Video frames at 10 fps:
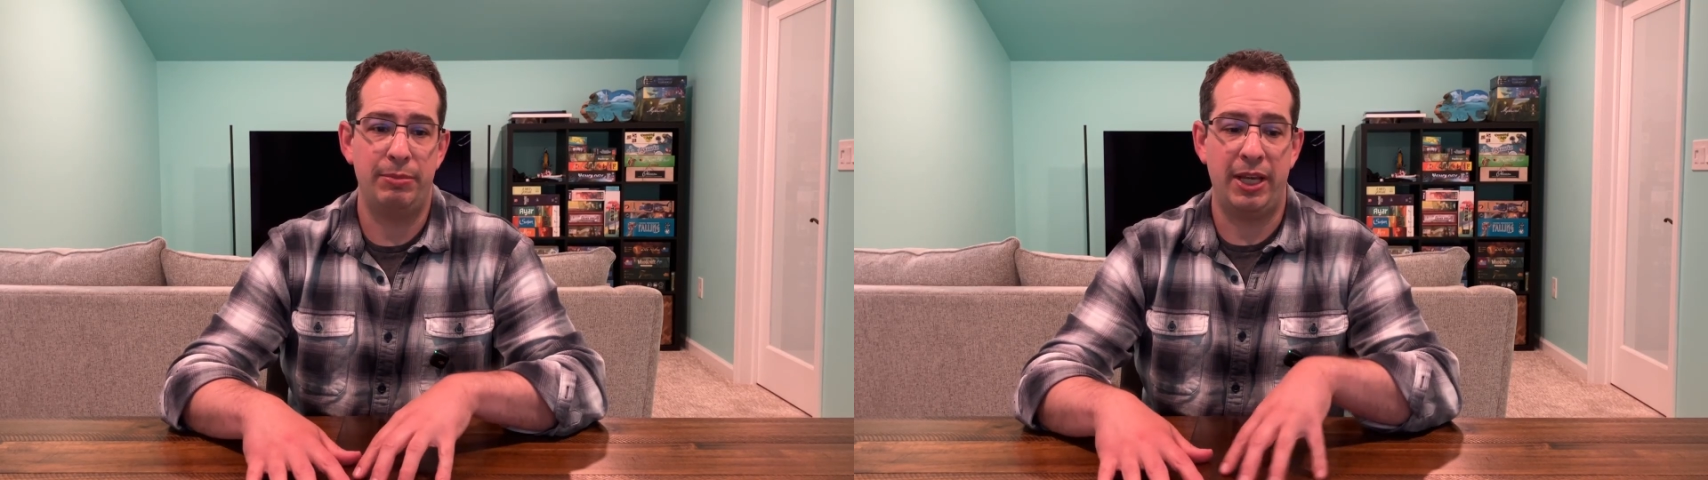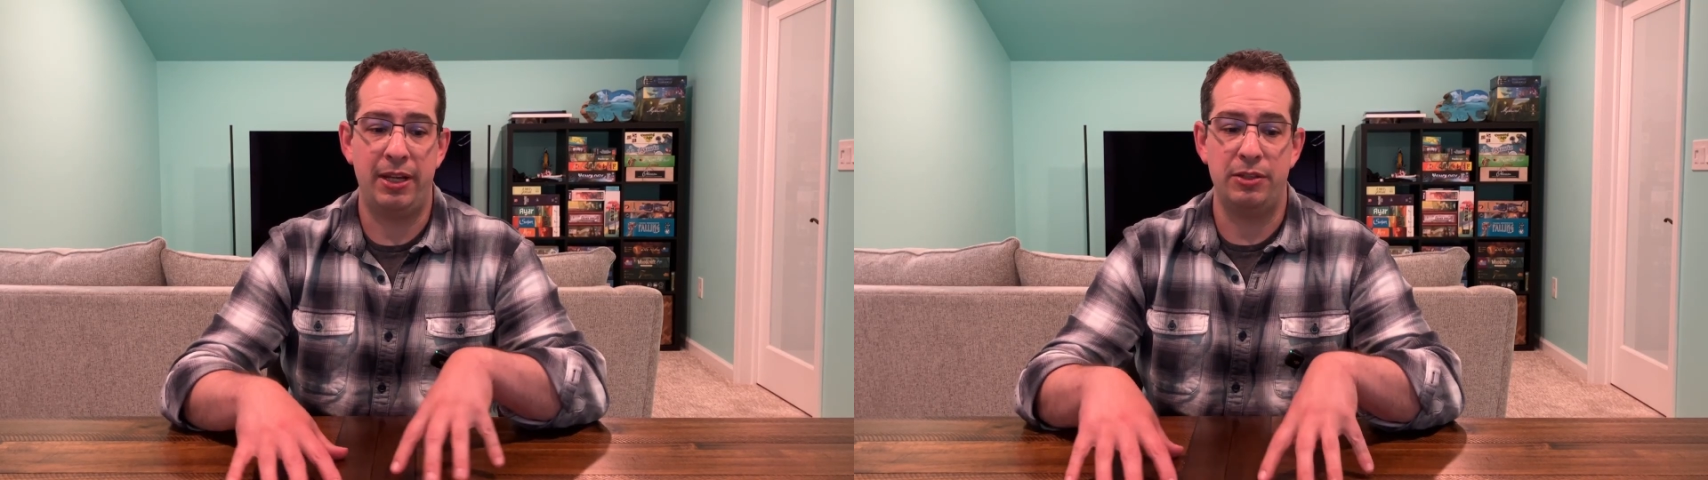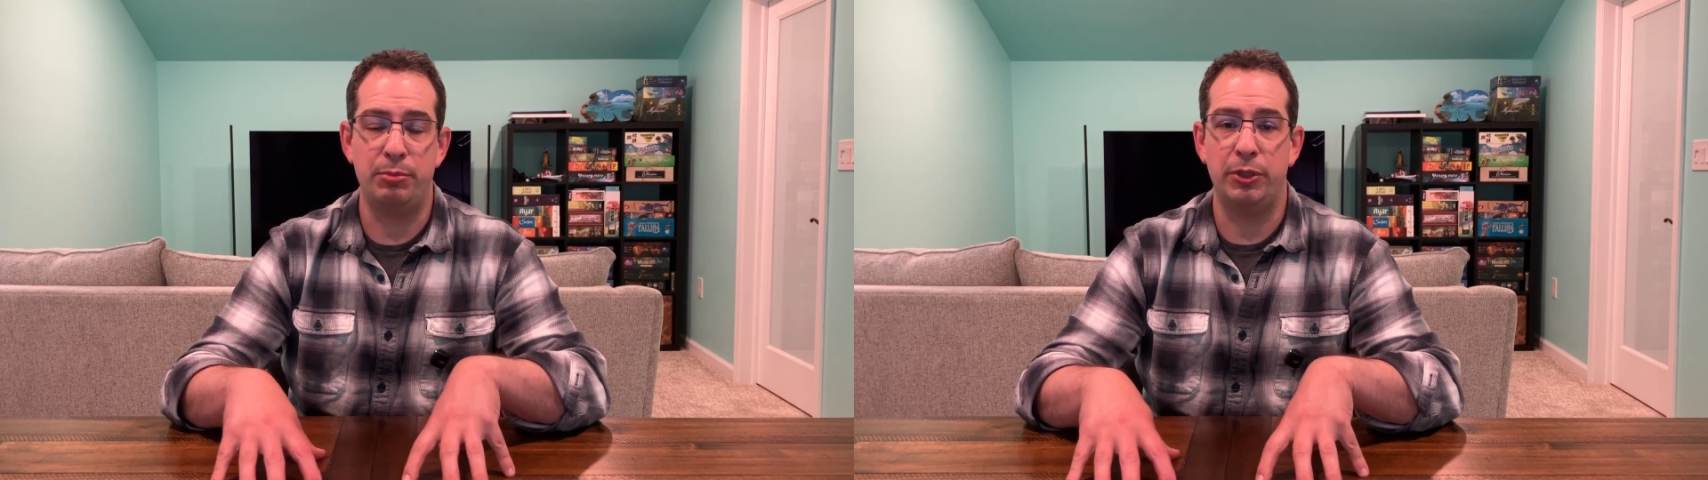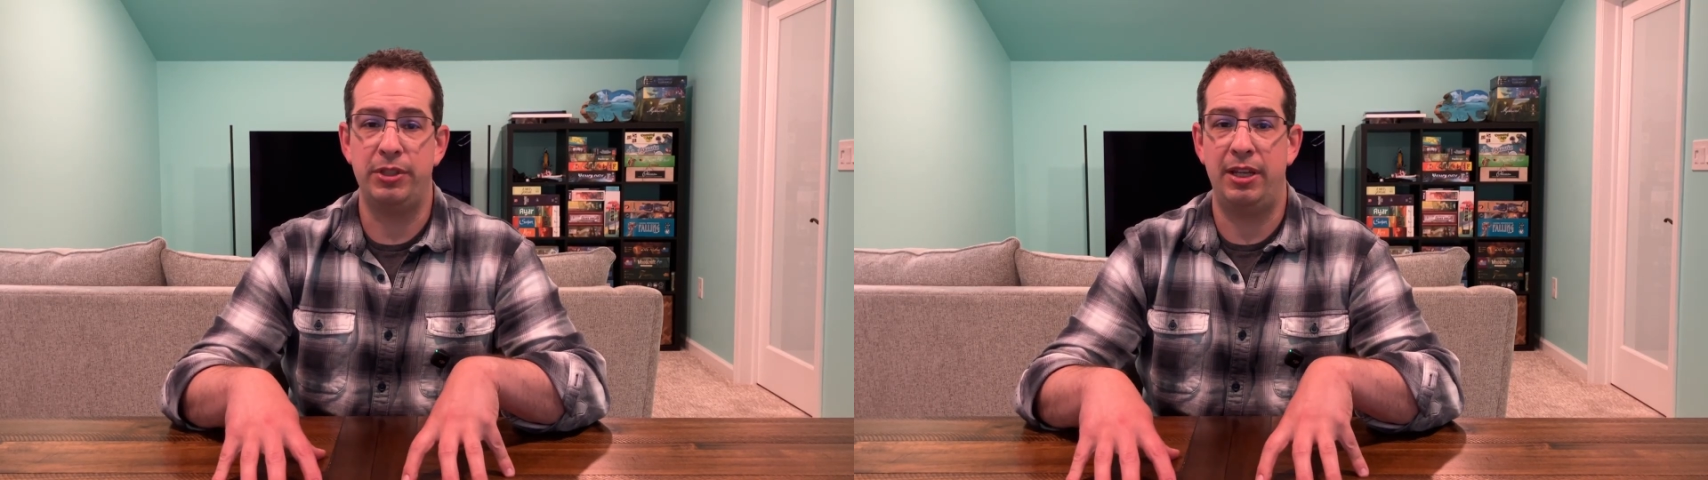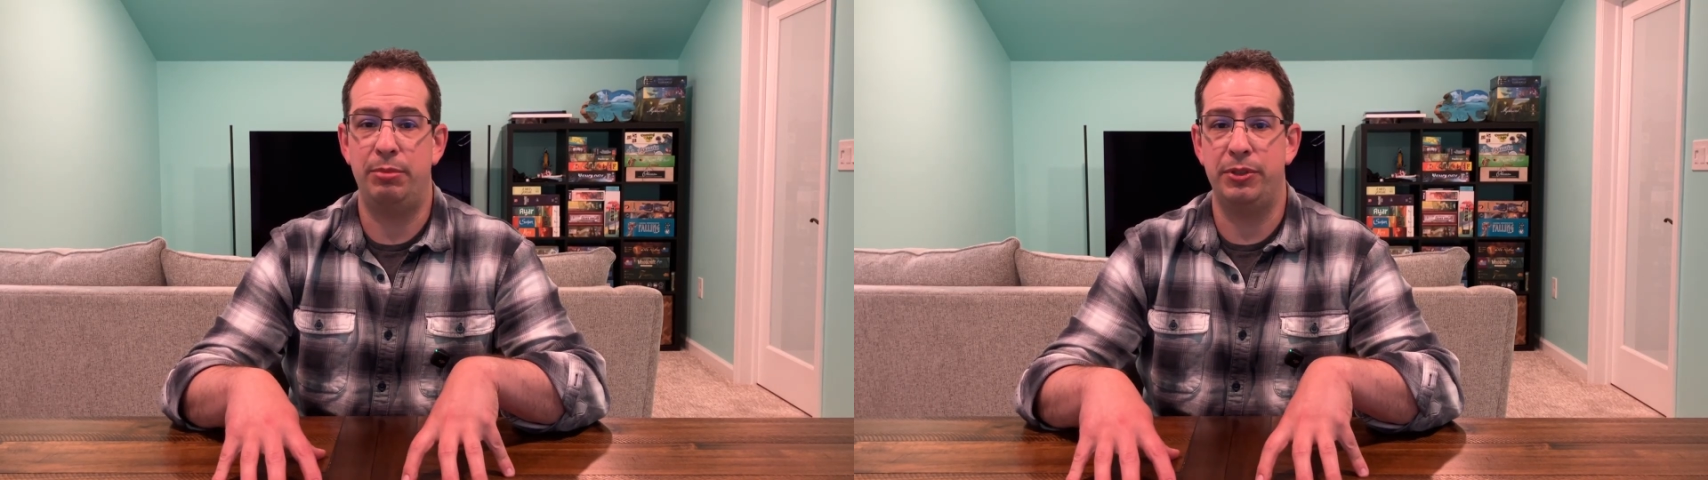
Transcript: had a small table.